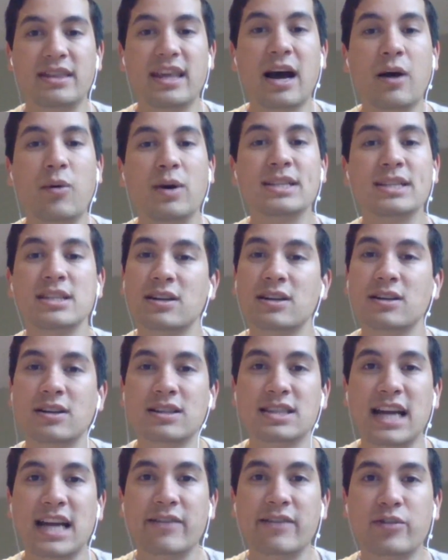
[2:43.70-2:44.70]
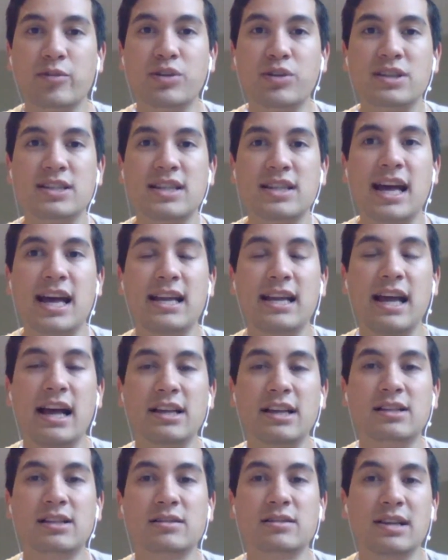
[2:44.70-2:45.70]
wasn't a good sign for Brissett,
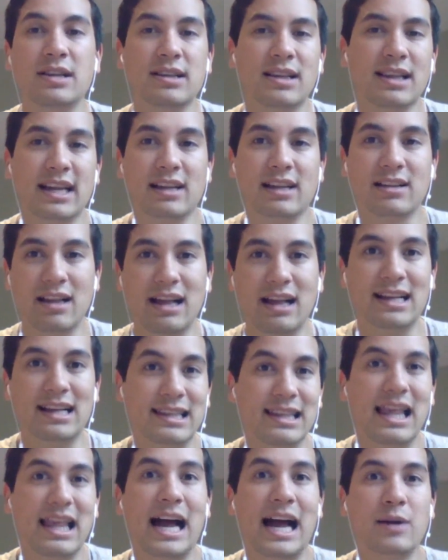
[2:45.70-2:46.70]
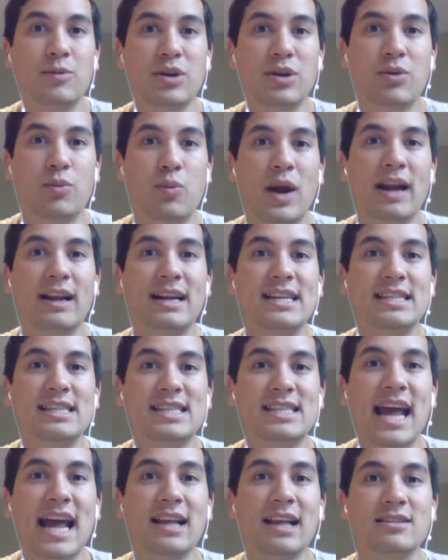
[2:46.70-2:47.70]
in line with where he
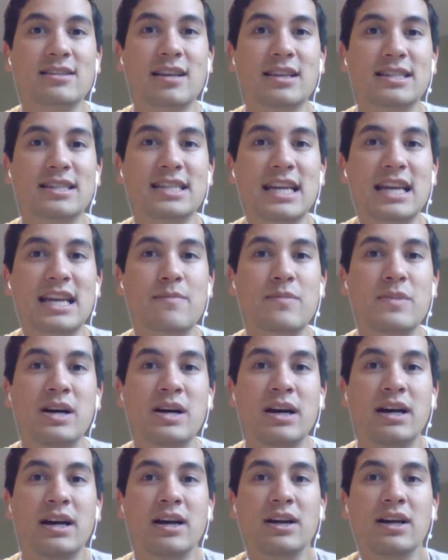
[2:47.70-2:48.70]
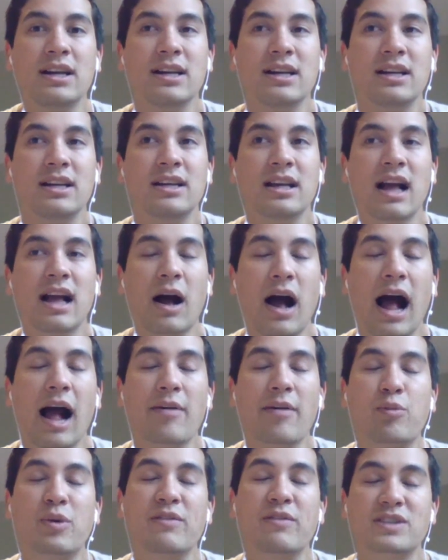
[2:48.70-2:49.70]
stands on the team.
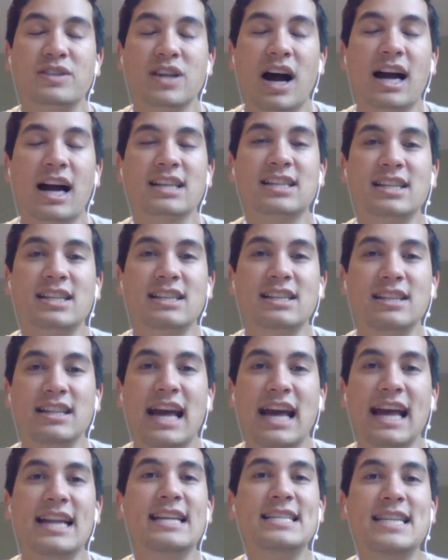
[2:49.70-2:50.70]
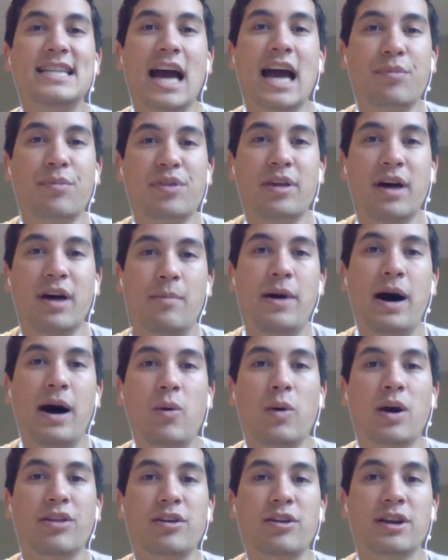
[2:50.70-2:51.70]
We've talked in depth
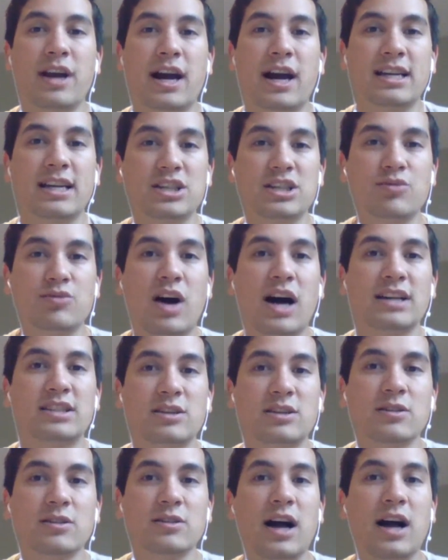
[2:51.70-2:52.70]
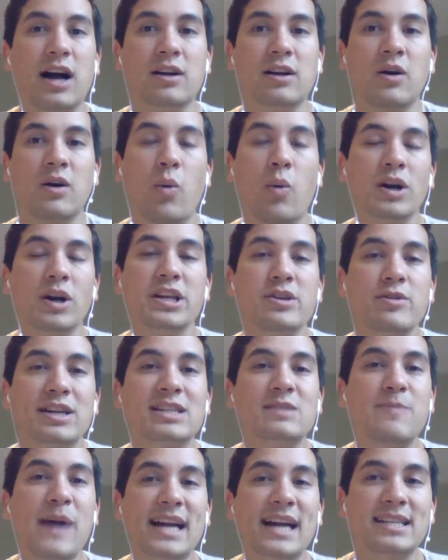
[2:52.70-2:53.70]
about whether or not he's a roster lock. What are you
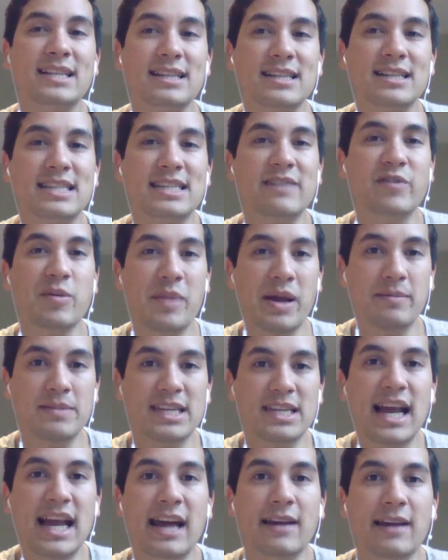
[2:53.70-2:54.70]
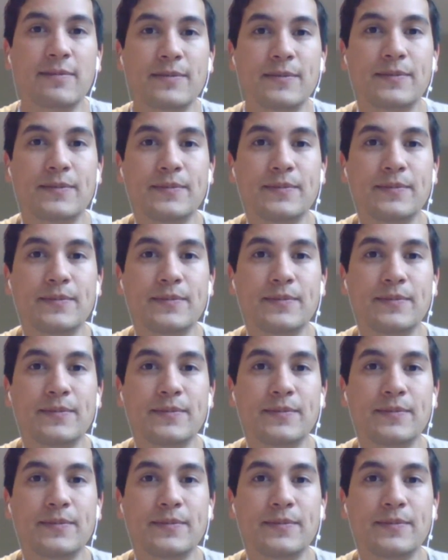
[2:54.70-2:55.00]
expecting to see from him today?